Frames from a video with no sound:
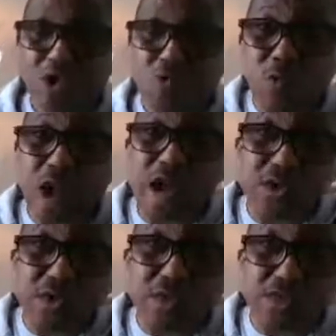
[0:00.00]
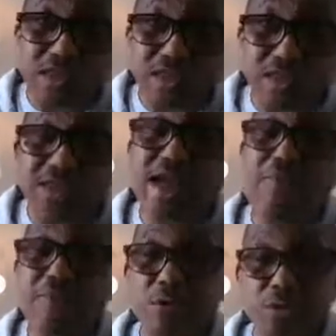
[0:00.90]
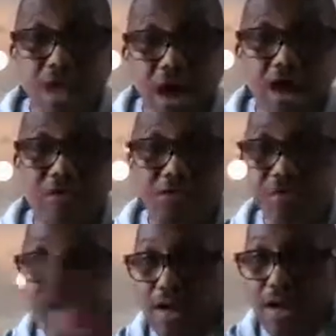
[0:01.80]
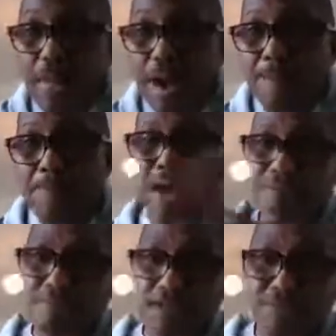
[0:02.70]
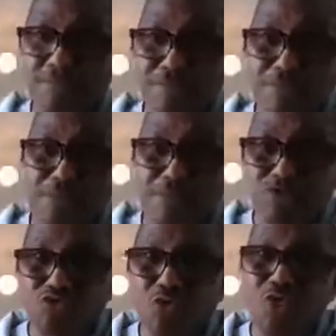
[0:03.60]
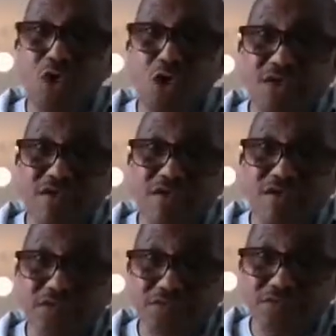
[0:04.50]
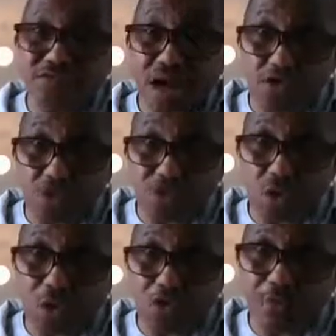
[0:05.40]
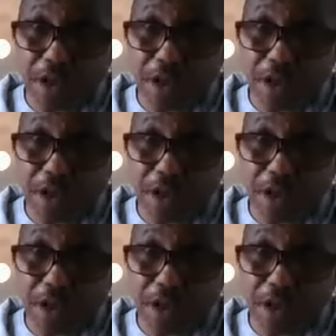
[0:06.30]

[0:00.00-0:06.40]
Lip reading: Why do you think in the Gambia we have apartments been sold for £150,000,